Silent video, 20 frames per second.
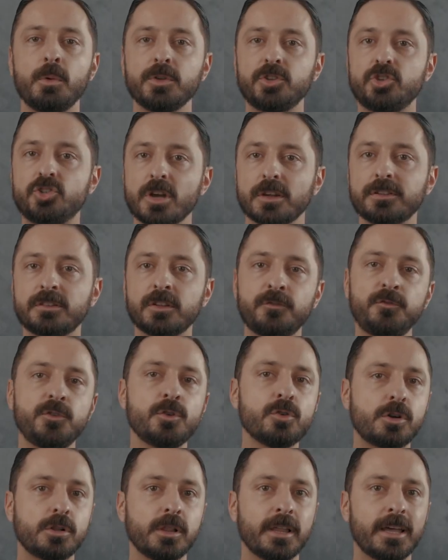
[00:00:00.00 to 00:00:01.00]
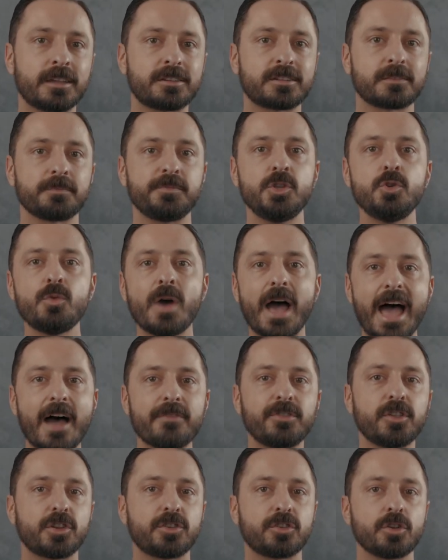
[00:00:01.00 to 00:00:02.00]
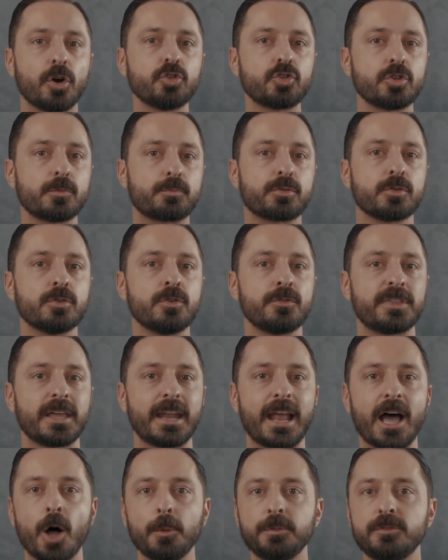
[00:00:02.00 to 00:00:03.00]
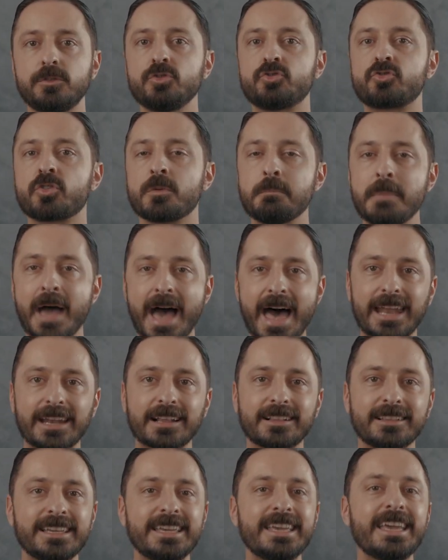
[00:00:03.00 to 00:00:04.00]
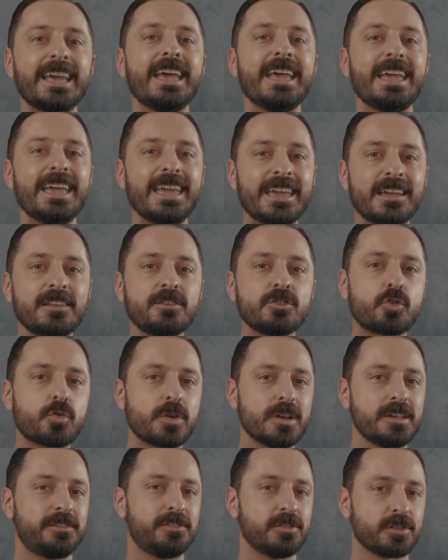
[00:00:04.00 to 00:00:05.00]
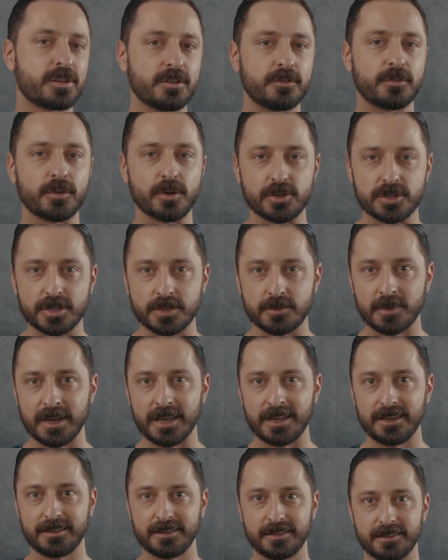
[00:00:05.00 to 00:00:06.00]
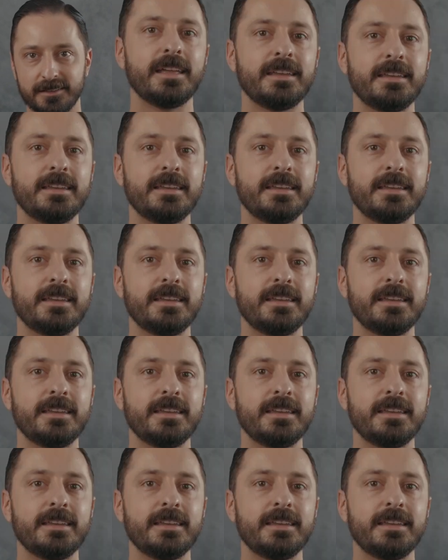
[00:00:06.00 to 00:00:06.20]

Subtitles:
With just a few clicks, you have the social proof that helps you dramatically increase your conversion rate.